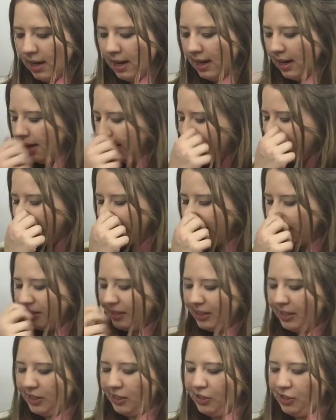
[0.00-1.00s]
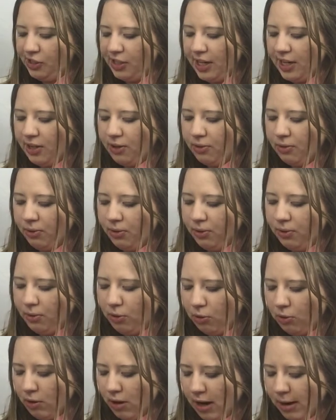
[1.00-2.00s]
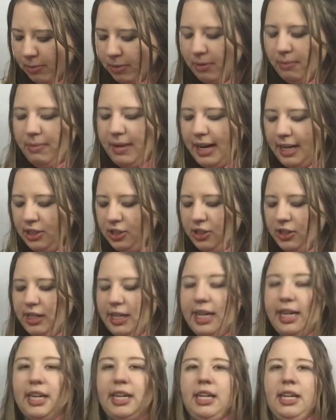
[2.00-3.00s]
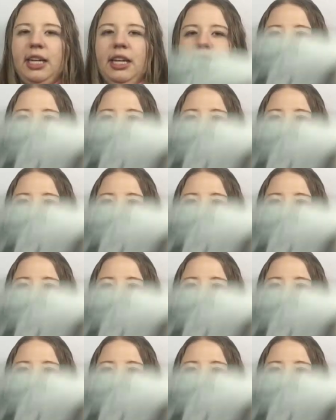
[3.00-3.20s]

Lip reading: This is a J. Crew cropped matchstick